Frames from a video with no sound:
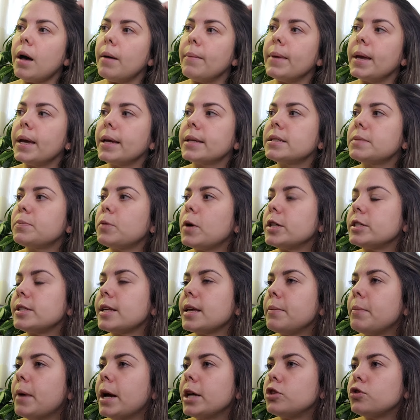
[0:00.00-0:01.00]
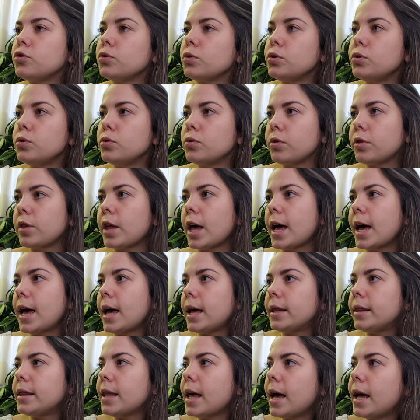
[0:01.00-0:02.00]
expressing my truth,
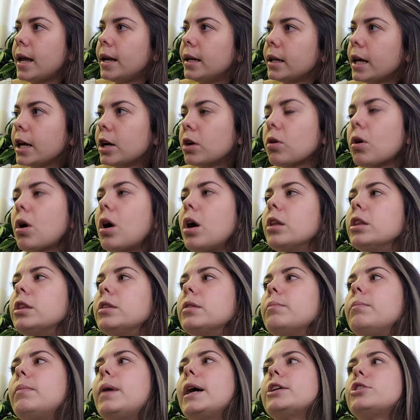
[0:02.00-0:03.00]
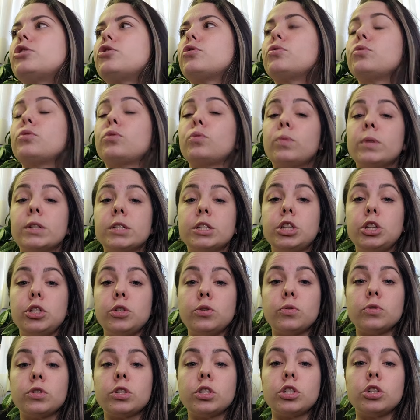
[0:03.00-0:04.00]
and then later on my truth was
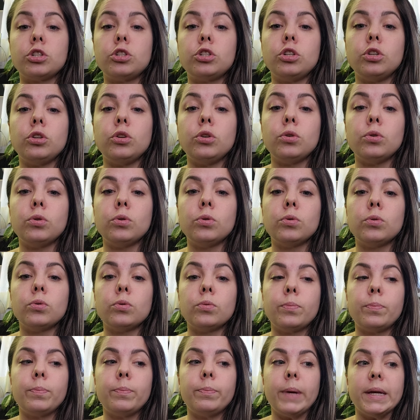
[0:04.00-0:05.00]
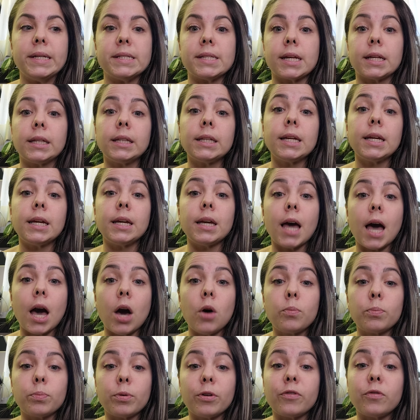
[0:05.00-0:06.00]
used to basically
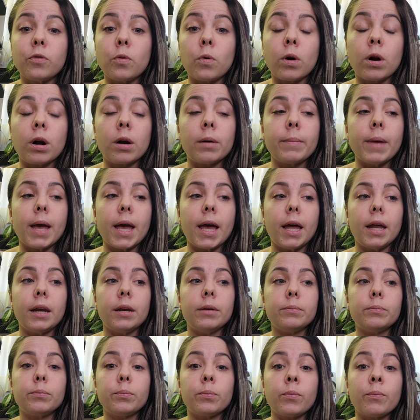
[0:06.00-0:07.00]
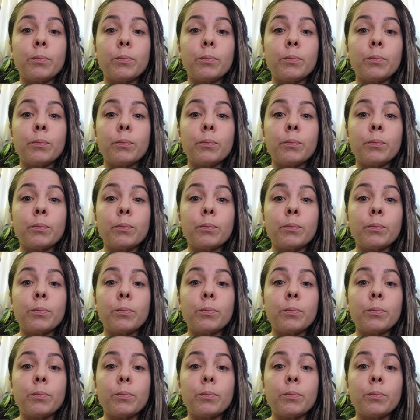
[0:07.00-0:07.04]
outperform and